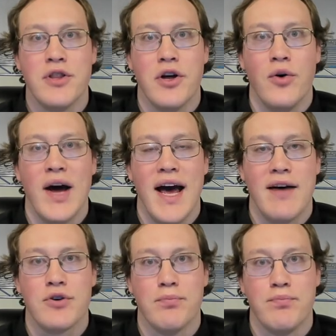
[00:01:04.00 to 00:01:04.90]
though
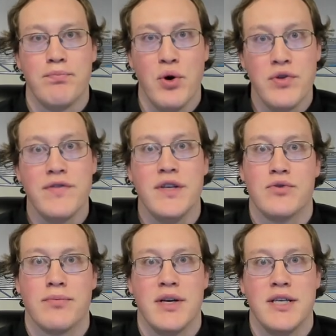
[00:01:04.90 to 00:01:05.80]
after both of these
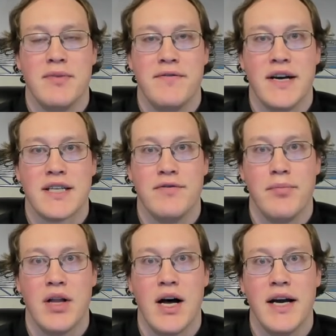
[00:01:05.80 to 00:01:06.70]
replacement effects have
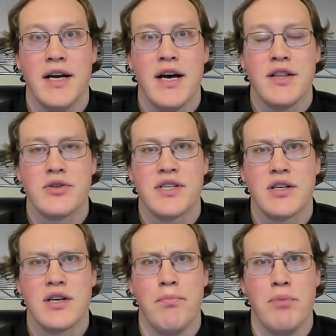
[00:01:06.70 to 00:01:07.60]
applied, they're still
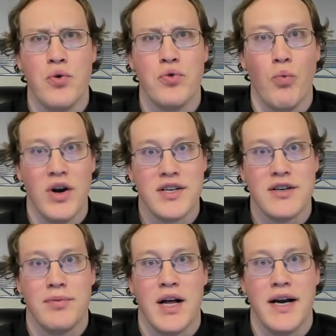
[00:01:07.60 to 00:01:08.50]
going to both want to
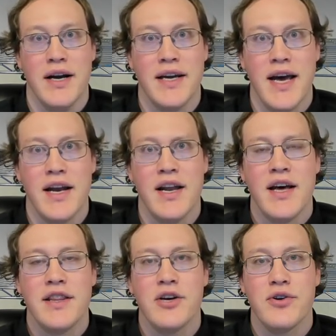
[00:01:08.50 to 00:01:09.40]
apply again,
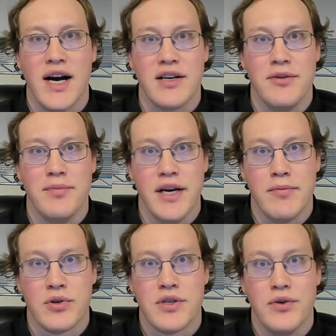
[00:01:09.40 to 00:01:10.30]
they're not going to be
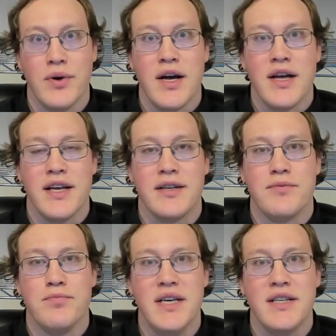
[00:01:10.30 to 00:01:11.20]
able to. That
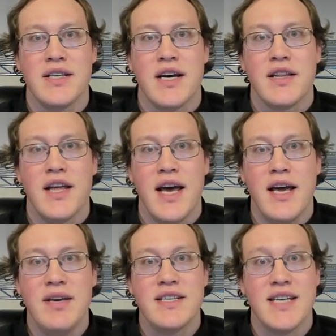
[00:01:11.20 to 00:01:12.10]
means that
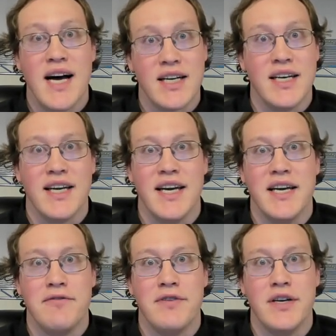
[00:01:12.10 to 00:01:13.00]
Amy is not going to get
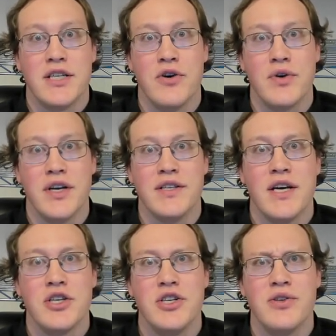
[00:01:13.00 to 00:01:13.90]
infinite tokens,
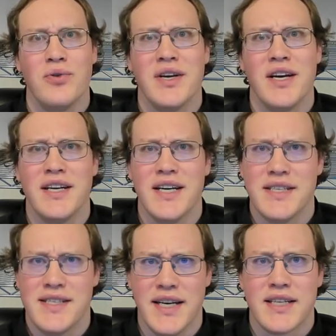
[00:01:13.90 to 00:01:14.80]
she's only going to get
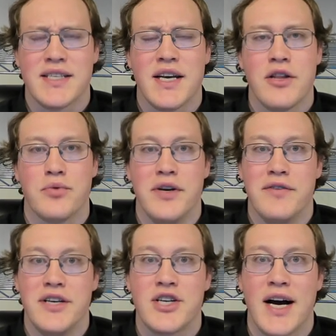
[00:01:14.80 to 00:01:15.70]
six, three of
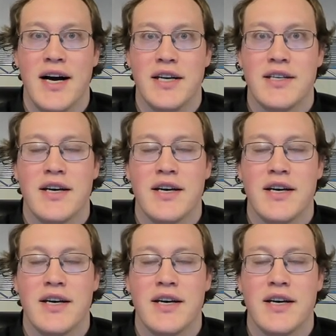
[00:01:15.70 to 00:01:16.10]
each kind.